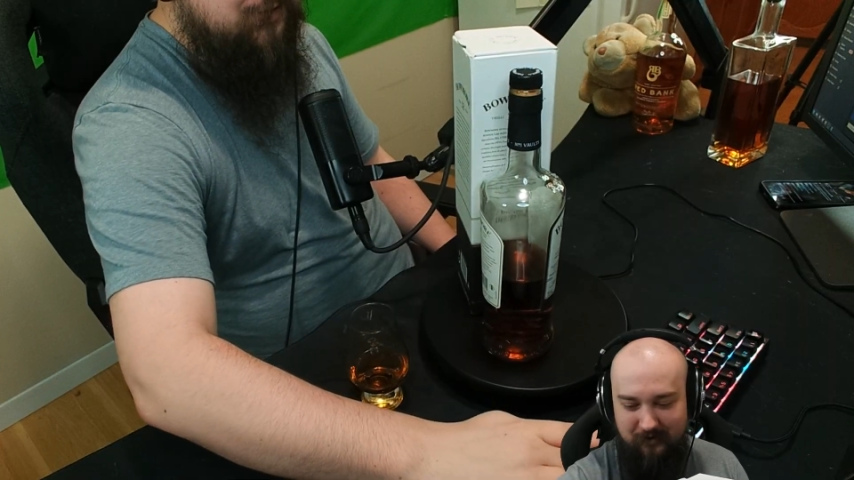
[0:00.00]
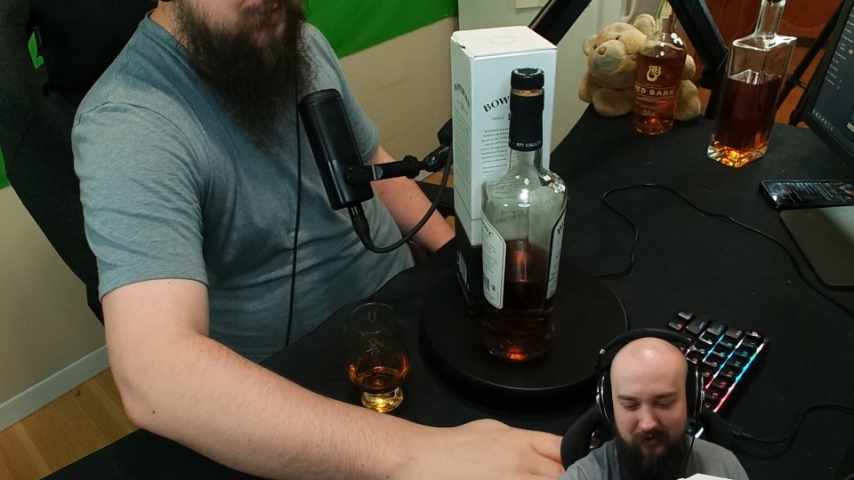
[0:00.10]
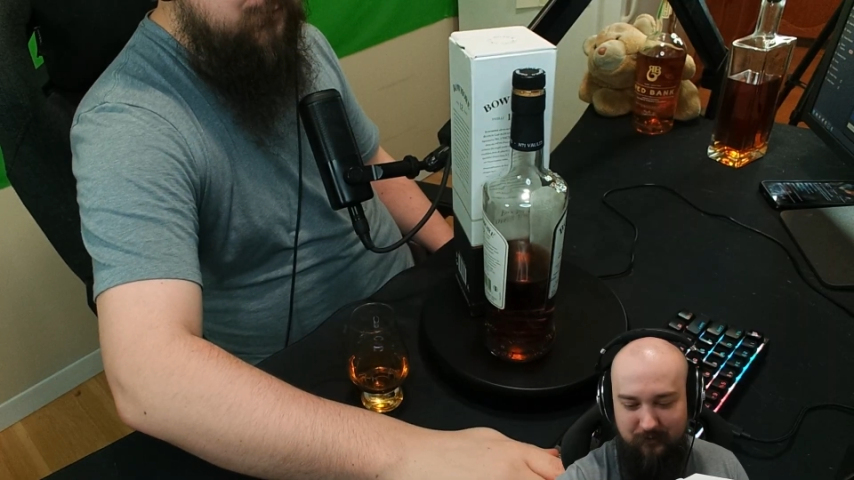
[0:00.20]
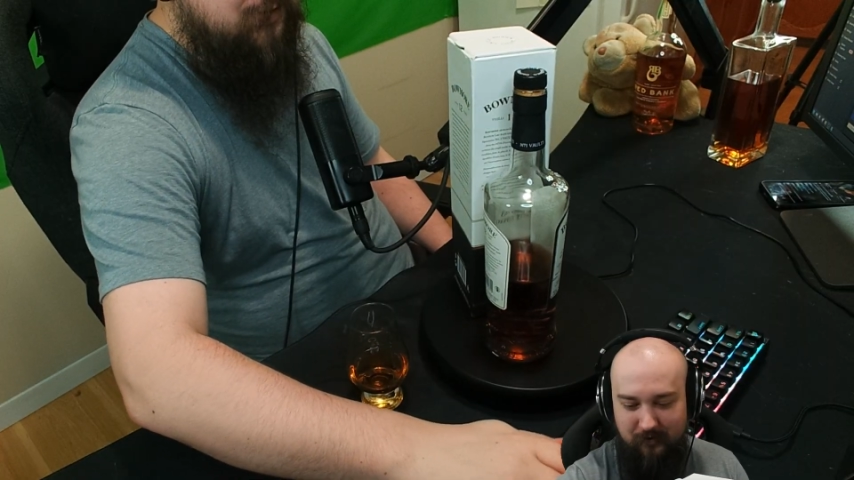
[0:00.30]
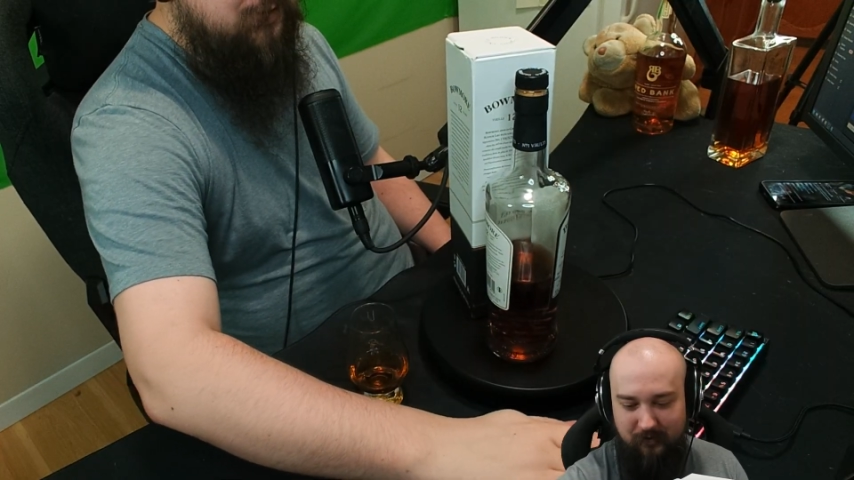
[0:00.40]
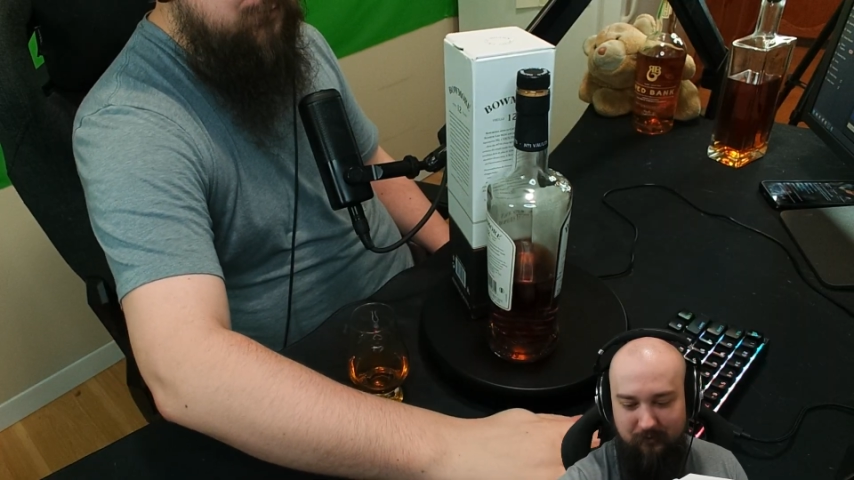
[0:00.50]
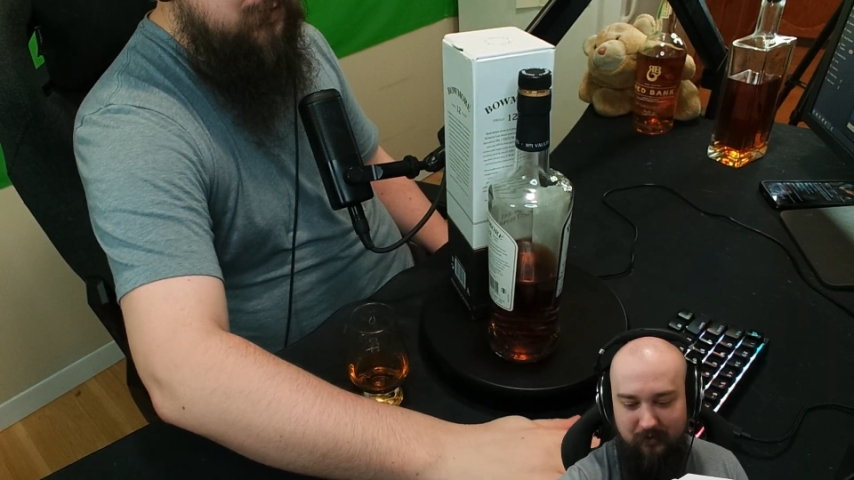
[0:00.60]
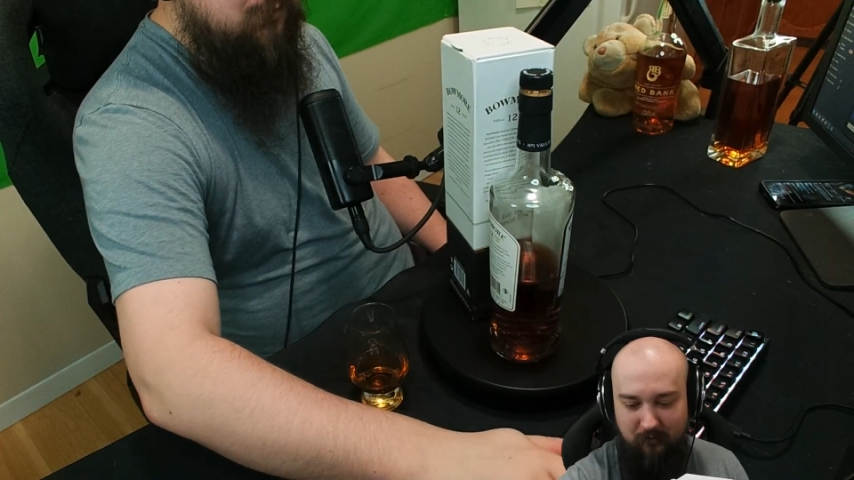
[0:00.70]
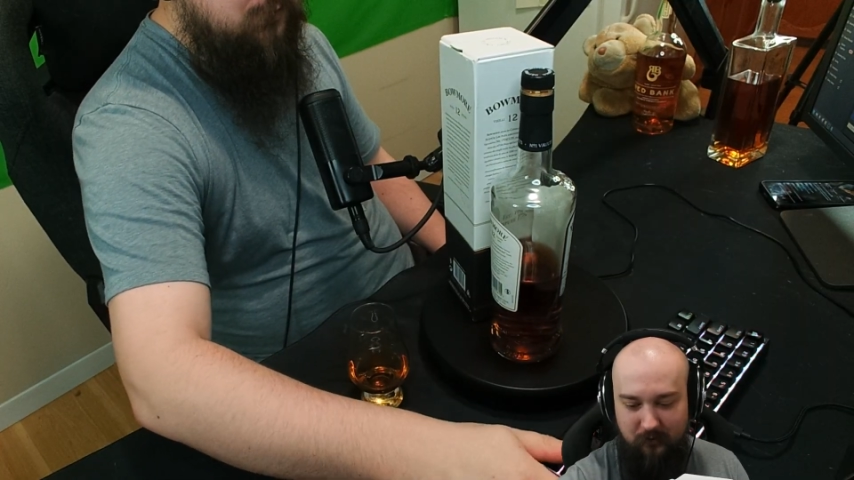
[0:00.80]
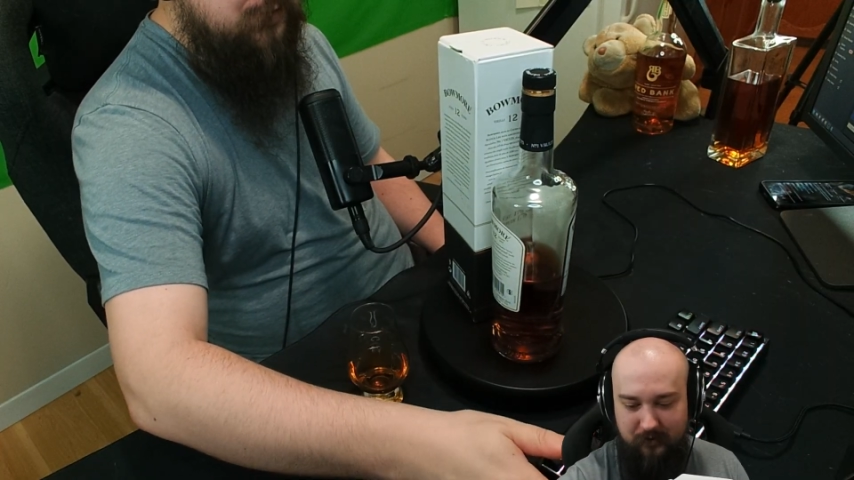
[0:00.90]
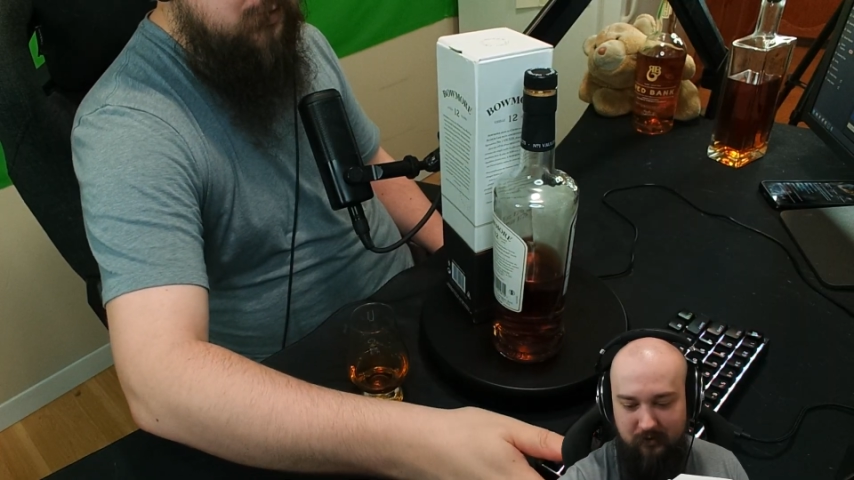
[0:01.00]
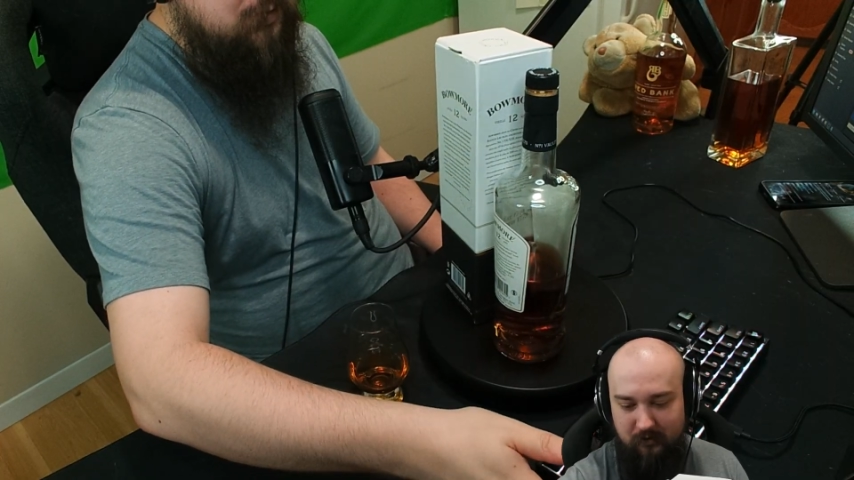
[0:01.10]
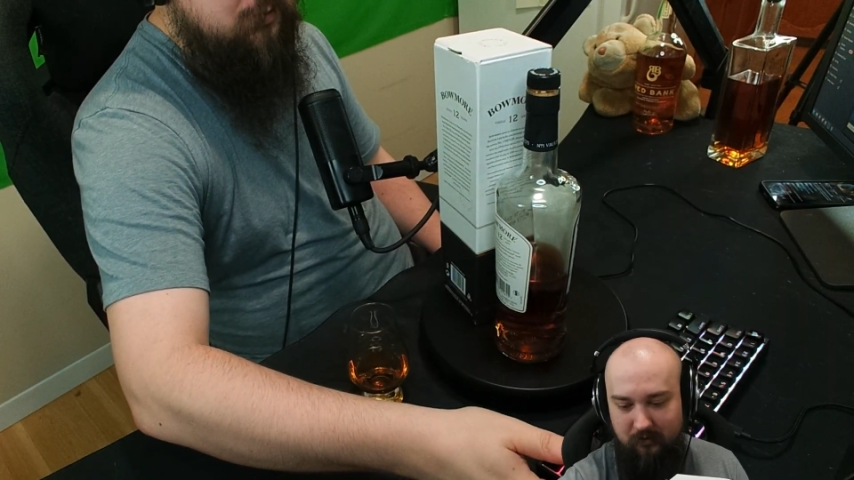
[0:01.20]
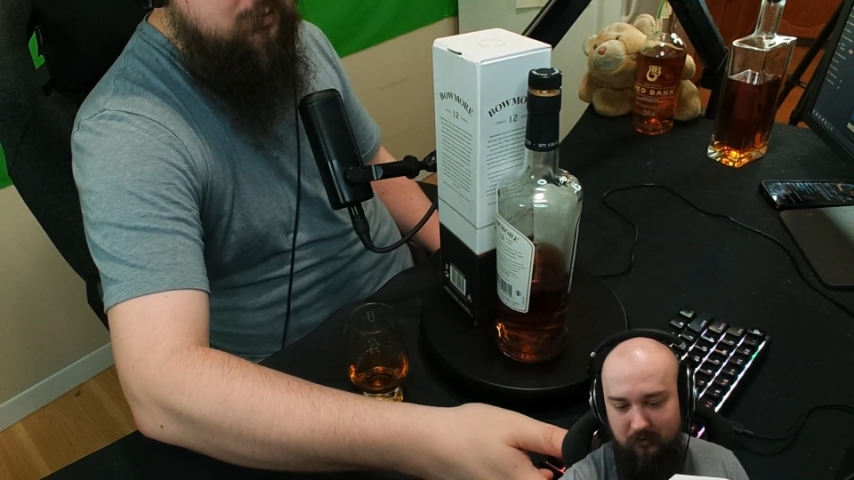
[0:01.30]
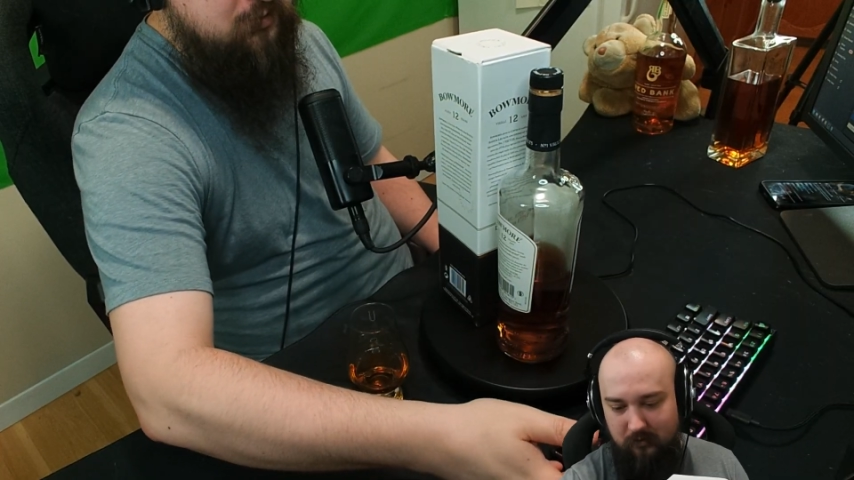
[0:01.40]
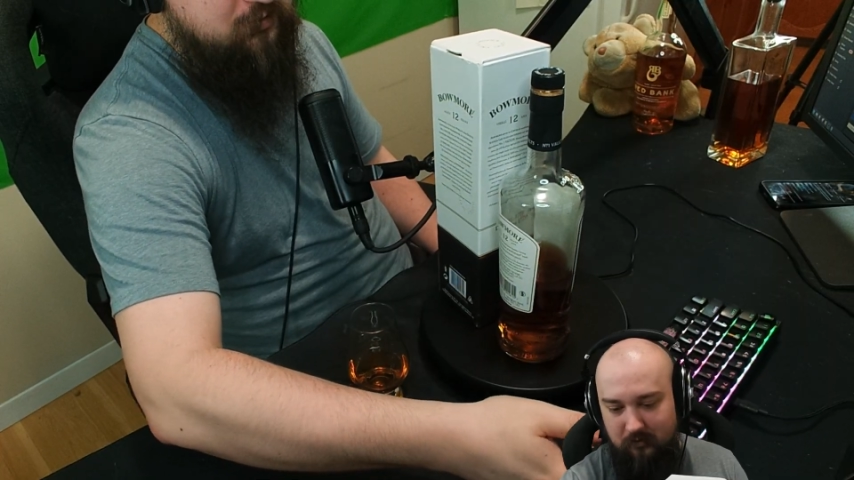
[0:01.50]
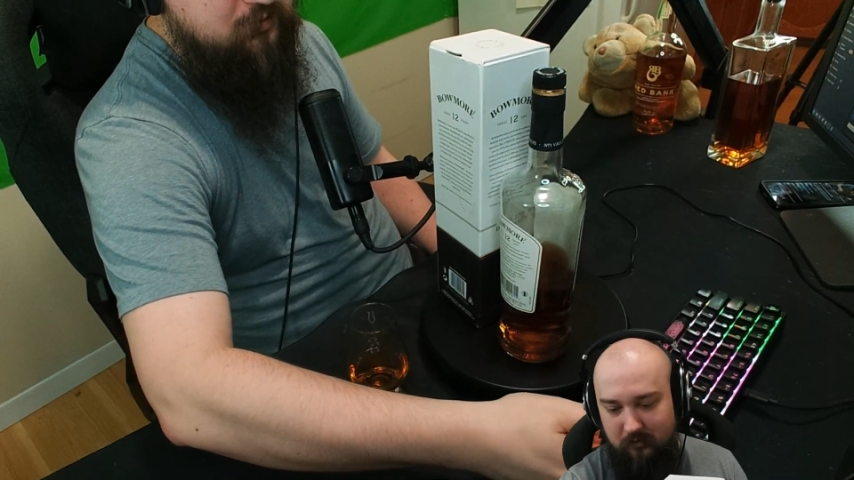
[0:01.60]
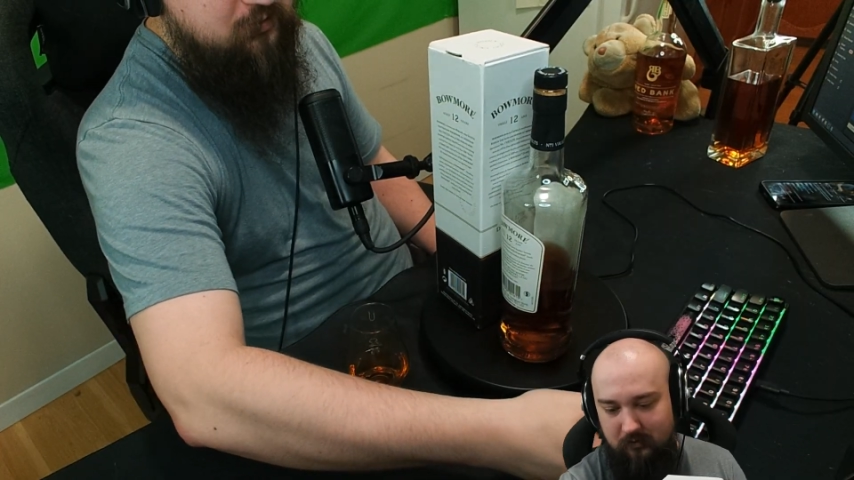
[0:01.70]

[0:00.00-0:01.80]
going to smell like peated whiskey in here.